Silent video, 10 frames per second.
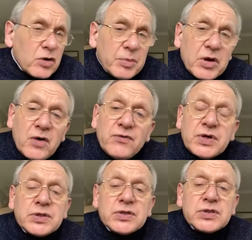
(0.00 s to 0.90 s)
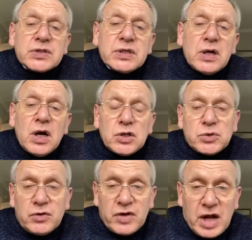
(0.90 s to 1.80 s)
Grant me confidence
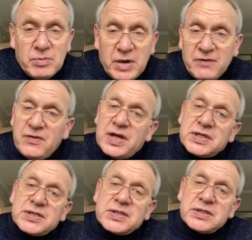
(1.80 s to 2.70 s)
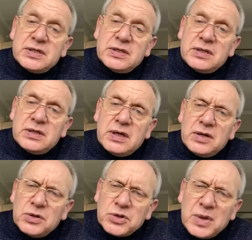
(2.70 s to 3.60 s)
to overcome my fears
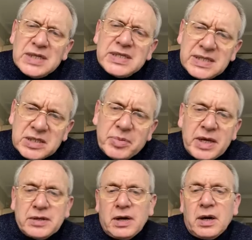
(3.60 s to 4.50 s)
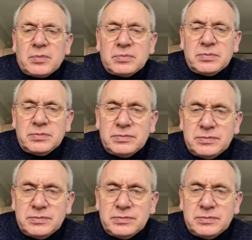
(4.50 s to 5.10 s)
and not to anticipate harm.